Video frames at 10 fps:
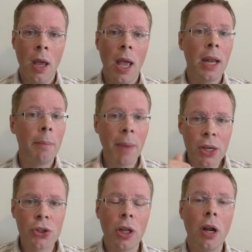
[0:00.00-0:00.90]
And I
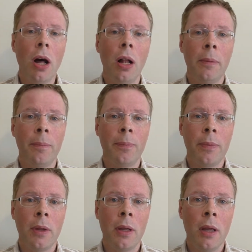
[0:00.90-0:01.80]
mentioned it all.
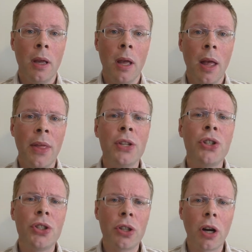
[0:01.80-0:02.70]
And then
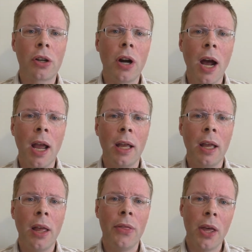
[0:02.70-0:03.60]
she started crying.
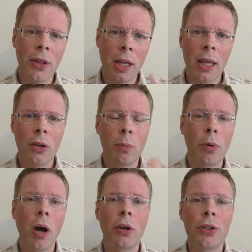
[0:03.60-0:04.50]
And the other lady who
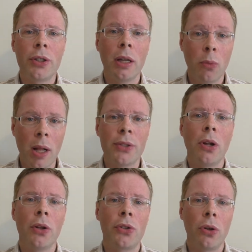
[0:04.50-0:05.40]
brought her said, well, it's
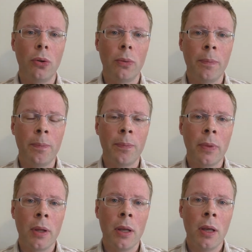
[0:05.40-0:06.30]
all true.
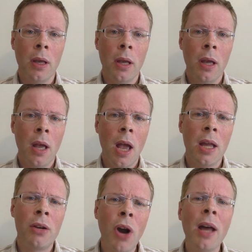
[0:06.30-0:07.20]

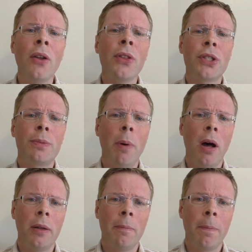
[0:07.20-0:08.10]
And right on the
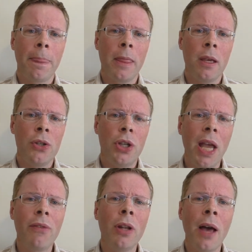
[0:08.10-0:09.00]
spot, she
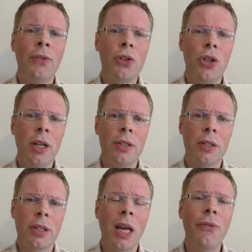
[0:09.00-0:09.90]
gave her life to
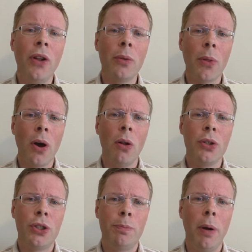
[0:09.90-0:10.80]
Jesus, got filled with the Holy
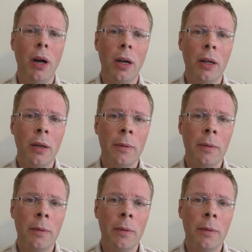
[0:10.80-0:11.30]
Spirit.